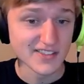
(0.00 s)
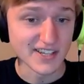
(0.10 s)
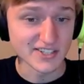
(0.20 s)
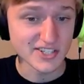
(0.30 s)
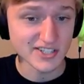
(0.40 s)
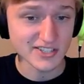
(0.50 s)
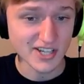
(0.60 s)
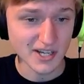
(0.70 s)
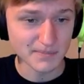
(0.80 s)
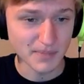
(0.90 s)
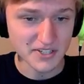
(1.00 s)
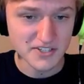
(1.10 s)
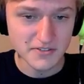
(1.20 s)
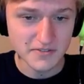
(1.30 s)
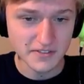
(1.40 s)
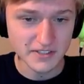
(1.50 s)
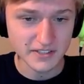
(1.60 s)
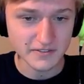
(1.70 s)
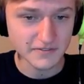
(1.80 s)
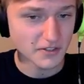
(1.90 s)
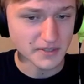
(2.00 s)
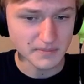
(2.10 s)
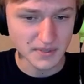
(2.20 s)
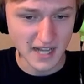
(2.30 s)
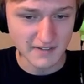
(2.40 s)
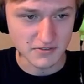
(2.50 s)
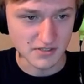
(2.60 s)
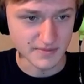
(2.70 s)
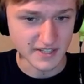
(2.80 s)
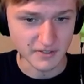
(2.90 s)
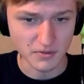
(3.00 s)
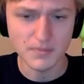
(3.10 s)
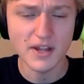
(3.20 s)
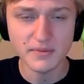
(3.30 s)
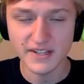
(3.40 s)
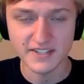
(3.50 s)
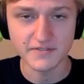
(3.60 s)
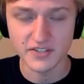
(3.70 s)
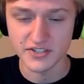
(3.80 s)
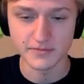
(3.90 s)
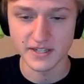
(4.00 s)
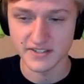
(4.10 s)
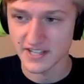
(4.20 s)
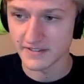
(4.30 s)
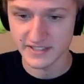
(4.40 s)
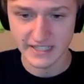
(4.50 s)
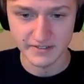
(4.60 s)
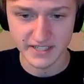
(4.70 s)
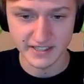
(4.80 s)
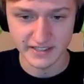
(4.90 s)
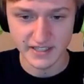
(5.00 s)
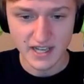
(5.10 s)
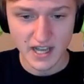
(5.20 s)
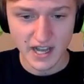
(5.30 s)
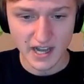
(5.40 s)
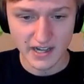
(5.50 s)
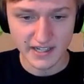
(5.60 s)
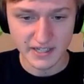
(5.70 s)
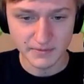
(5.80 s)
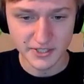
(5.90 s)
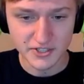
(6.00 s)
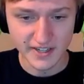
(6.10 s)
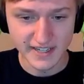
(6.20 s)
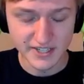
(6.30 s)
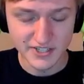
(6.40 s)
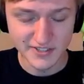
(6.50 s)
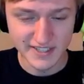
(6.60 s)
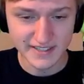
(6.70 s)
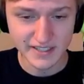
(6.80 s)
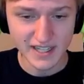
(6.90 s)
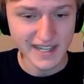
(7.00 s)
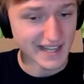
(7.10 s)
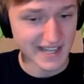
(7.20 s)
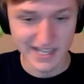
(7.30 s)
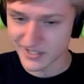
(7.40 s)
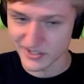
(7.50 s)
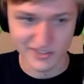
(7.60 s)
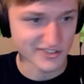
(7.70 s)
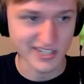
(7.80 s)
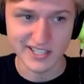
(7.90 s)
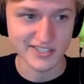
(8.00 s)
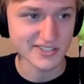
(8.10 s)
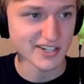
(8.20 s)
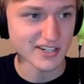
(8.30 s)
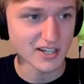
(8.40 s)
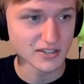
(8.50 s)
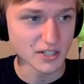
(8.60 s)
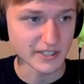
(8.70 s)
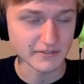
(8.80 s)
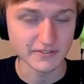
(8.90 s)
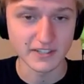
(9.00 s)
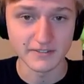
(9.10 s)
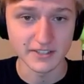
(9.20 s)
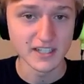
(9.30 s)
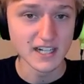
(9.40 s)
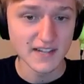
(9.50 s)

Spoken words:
It's just a bunch of floating platforms everywhere. By the way, this version of Miners Haven is outdated. And when you try to enter in, it just gets stuck on loading forever.